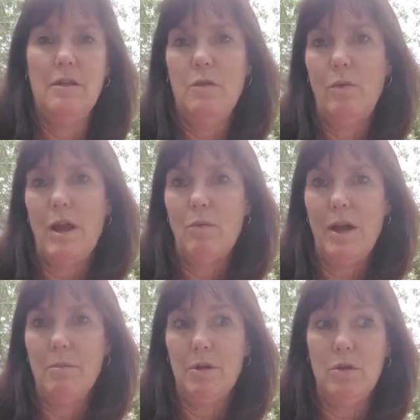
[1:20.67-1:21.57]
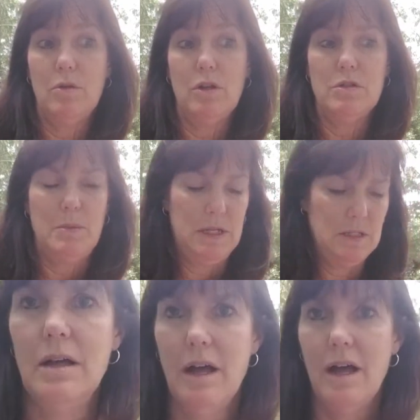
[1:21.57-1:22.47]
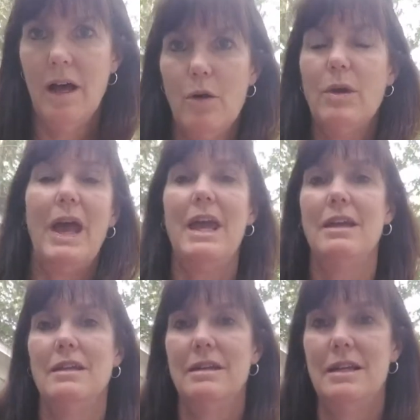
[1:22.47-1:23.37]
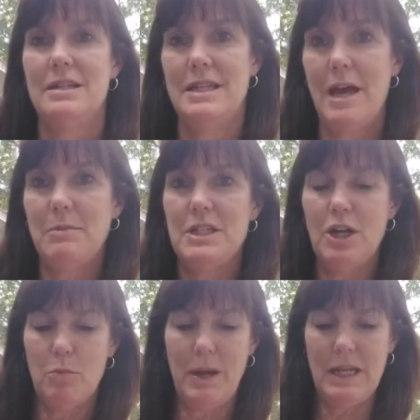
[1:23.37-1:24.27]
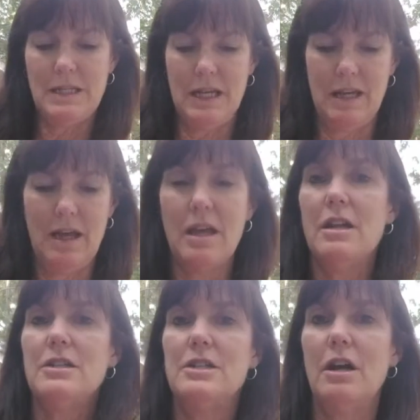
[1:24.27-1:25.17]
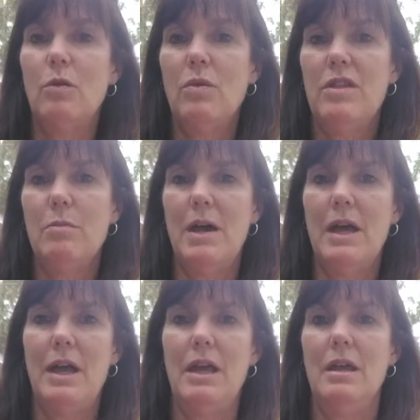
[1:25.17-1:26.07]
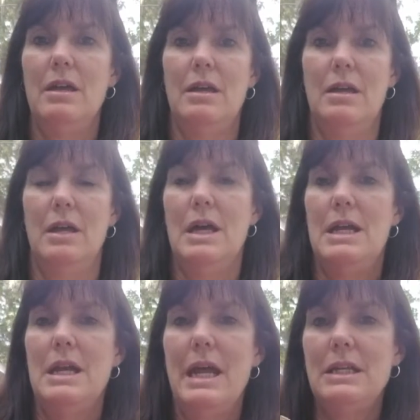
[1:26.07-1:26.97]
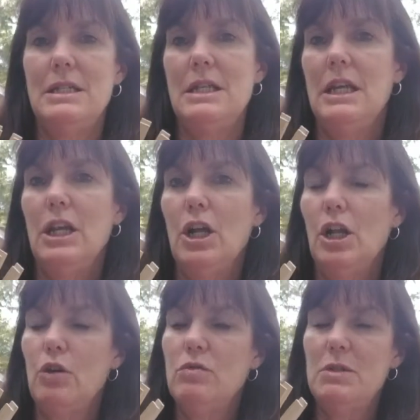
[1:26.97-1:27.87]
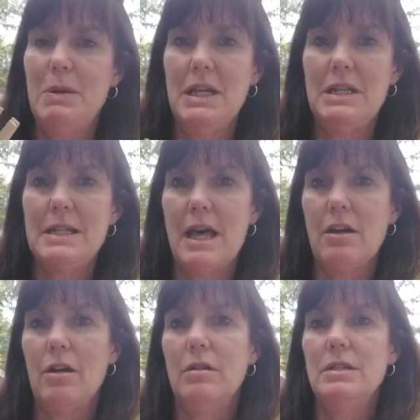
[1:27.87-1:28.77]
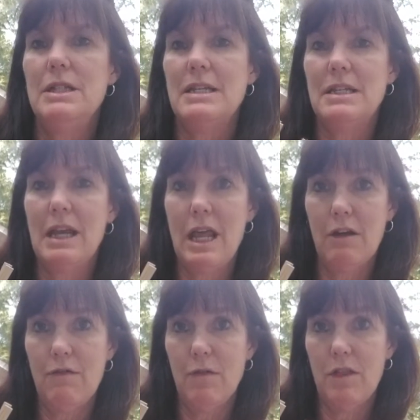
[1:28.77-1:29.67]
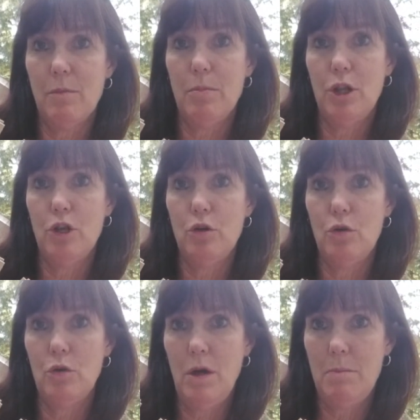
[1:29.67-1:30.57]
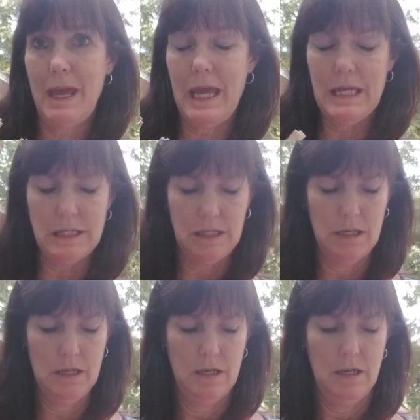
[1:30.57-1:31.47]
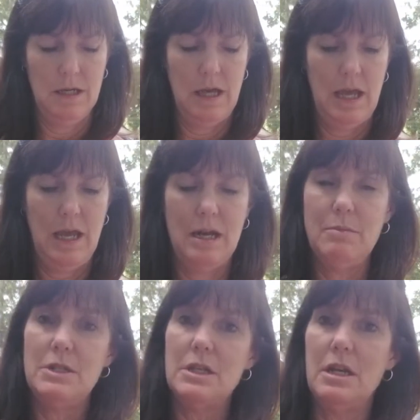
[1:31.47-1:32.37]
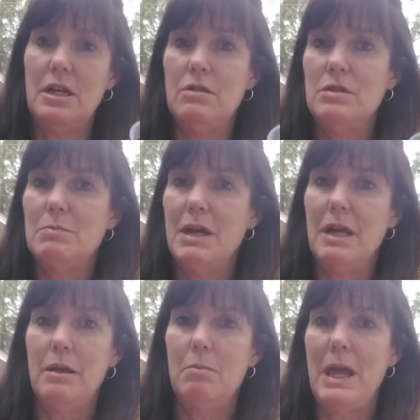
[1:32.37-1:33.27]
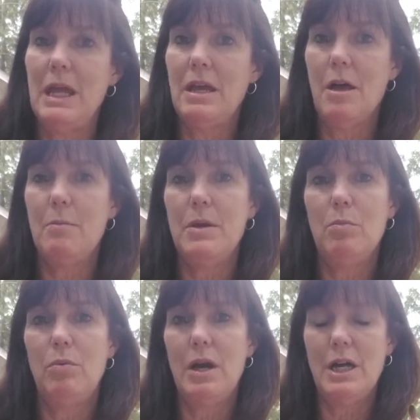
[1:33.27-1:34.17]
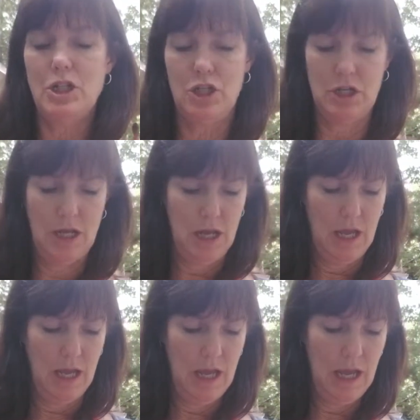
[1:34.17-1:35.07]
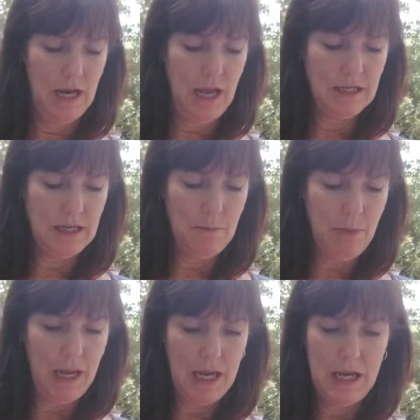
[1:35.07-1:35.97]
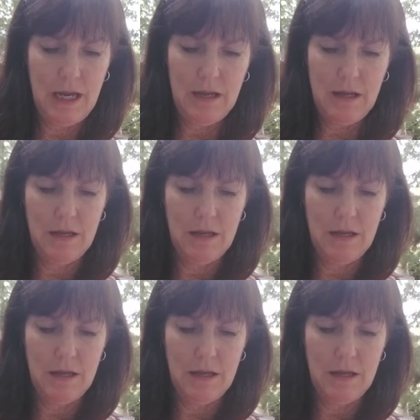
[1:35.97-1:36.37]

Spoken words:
red, white, and blue clothespins. Okay, it's time to start painting. I'm going to start with my 19 clothespins that are designated for the blue paint, and I'm just going to use my paint cup and brush, and as I'm painting